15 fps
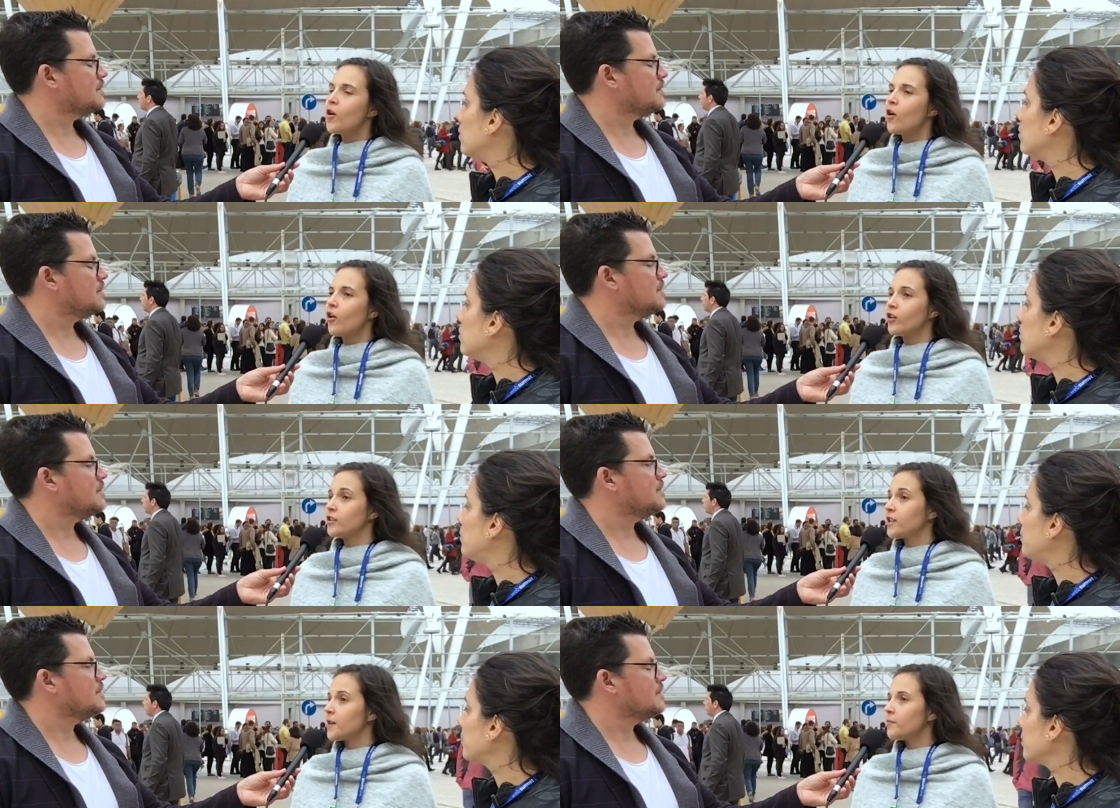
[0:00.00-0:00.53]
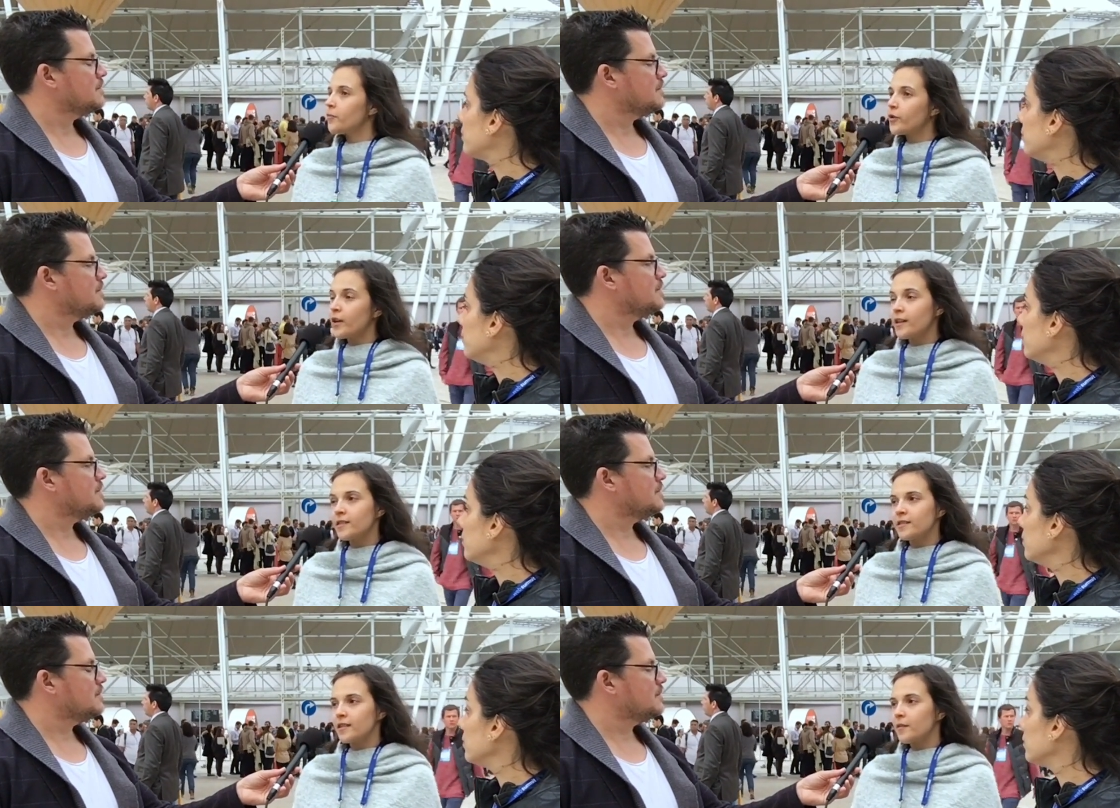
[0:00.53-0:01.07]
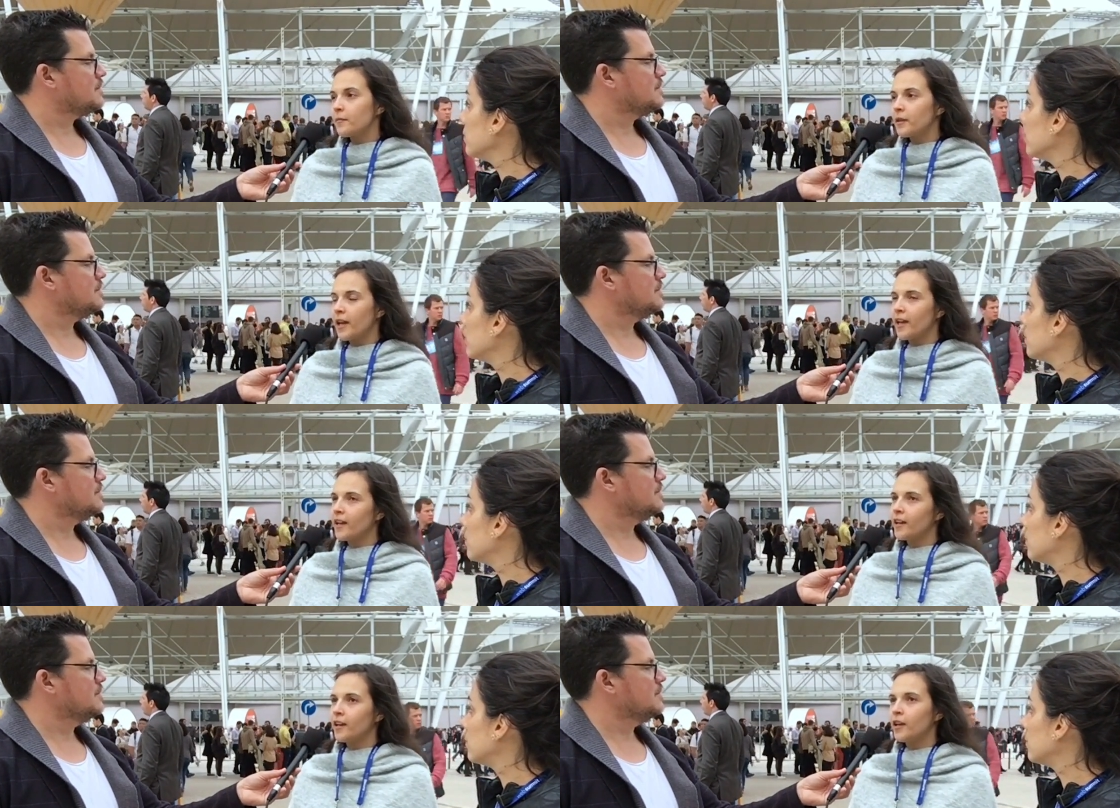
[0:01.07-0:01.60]
Speaker 1: or they bring some
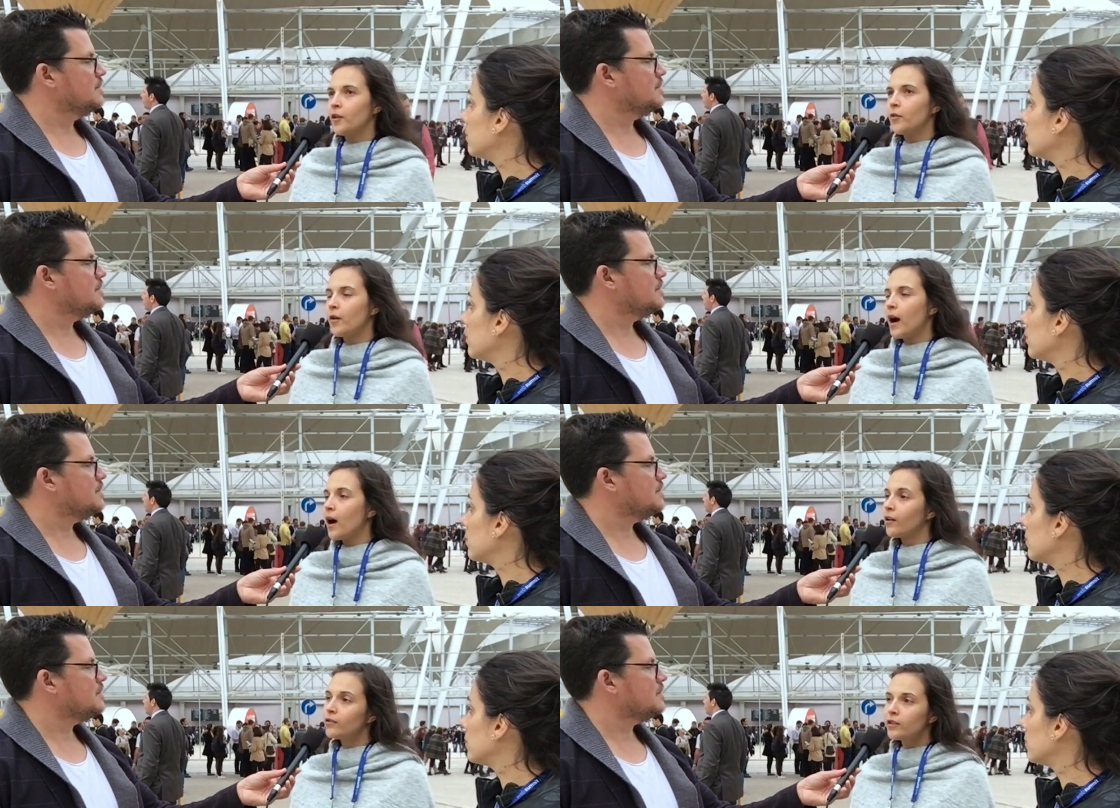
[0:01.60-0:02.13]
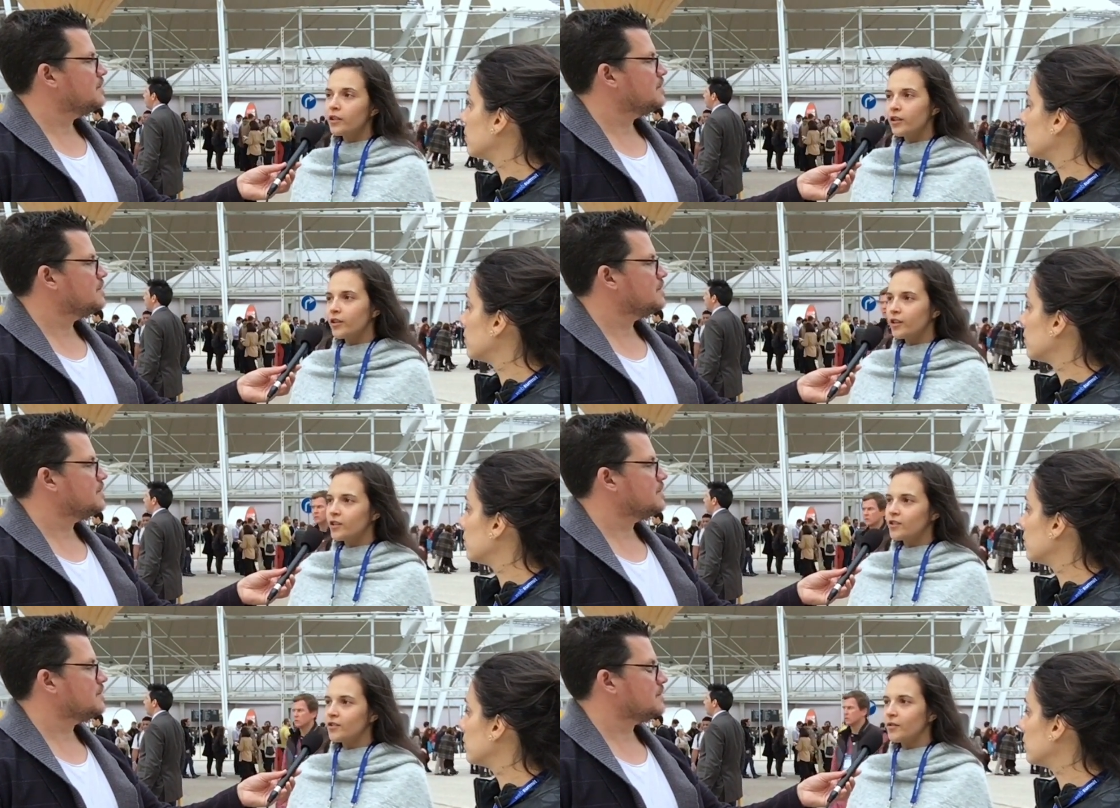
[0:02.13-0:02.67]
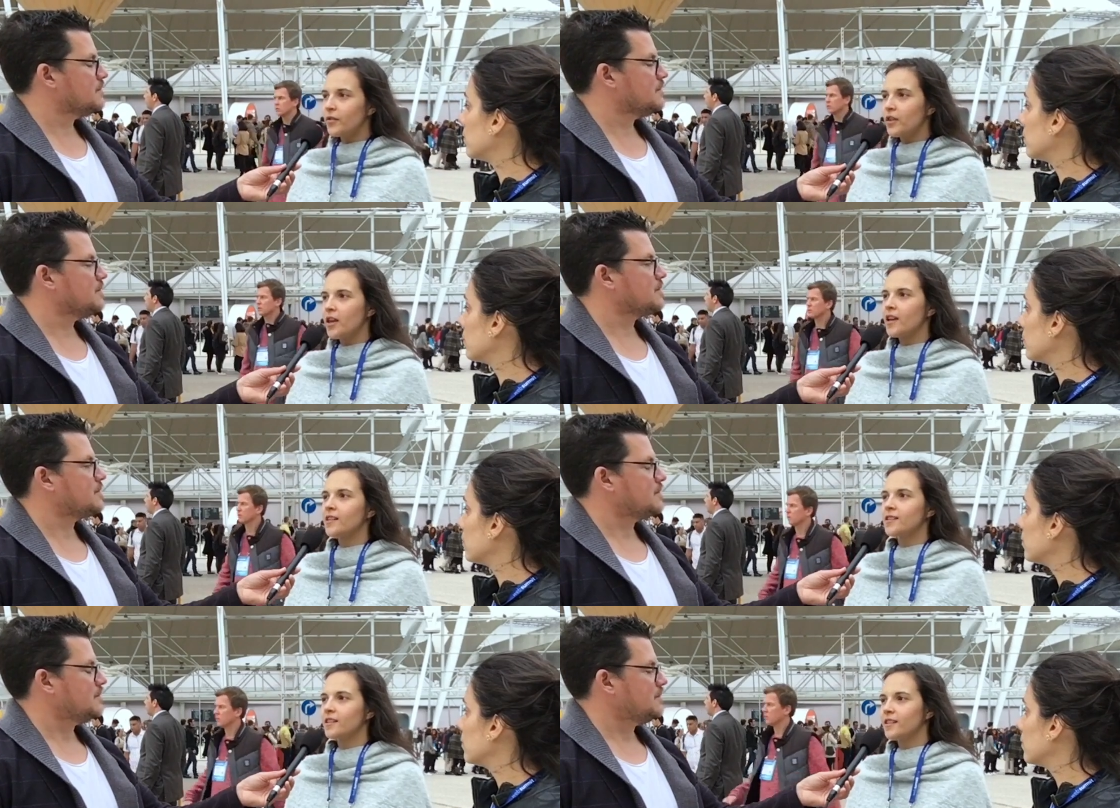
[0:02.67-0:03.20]
like a new outlook to
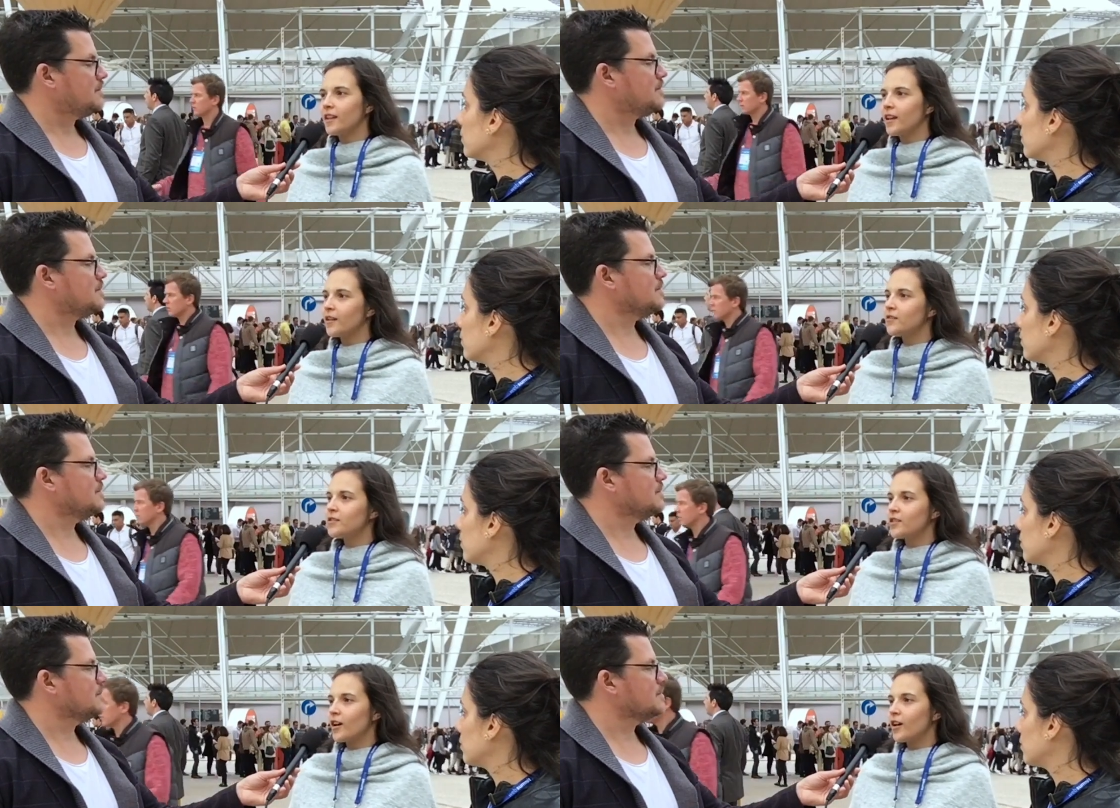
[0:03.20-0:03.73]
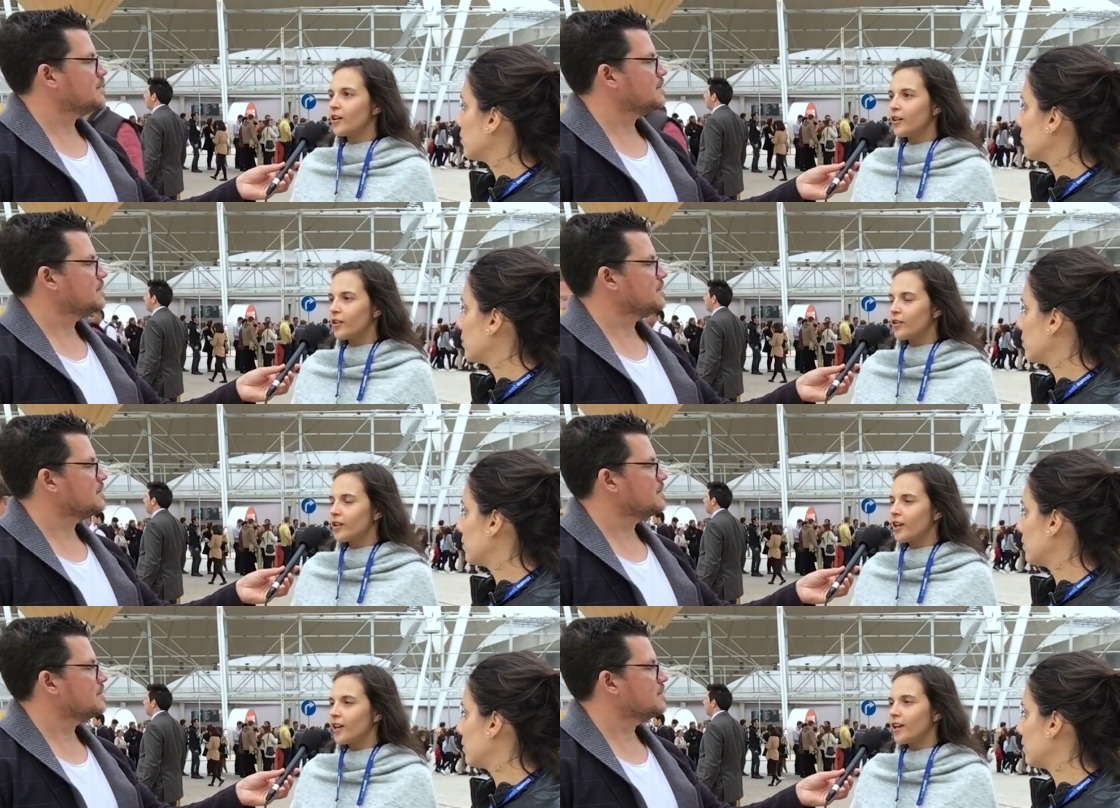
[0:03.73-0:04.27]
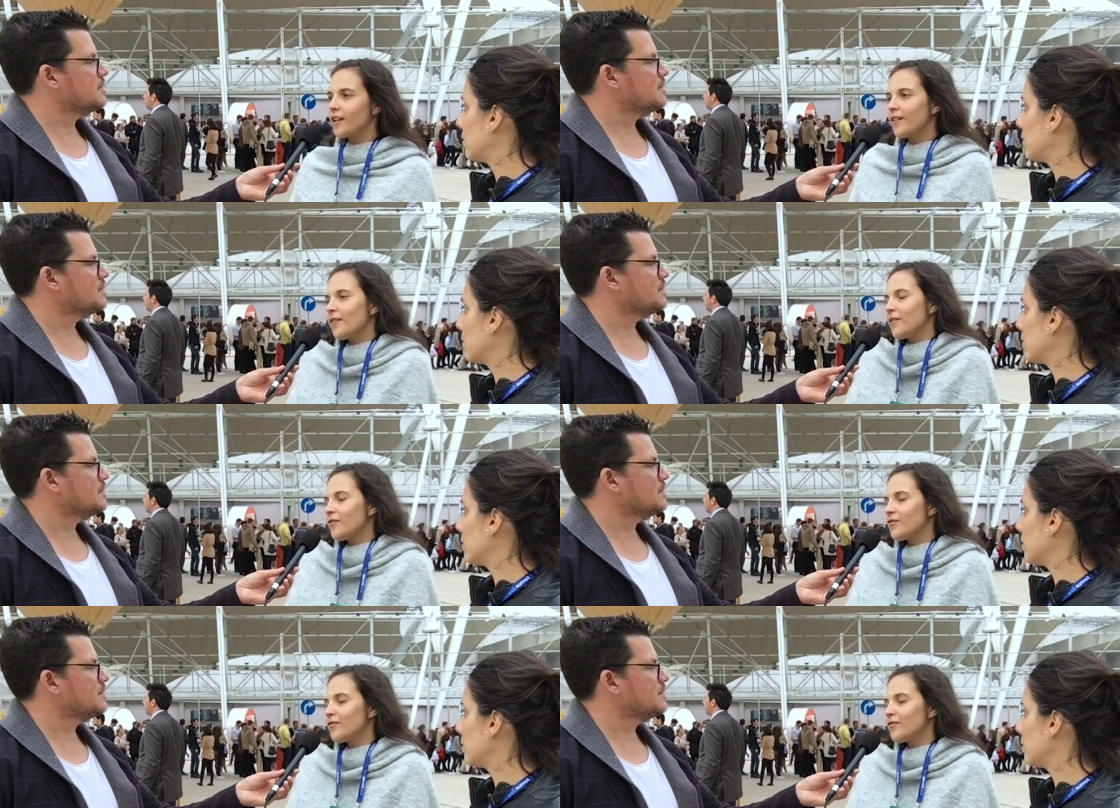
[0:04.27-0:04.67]
things, and then you start looking at it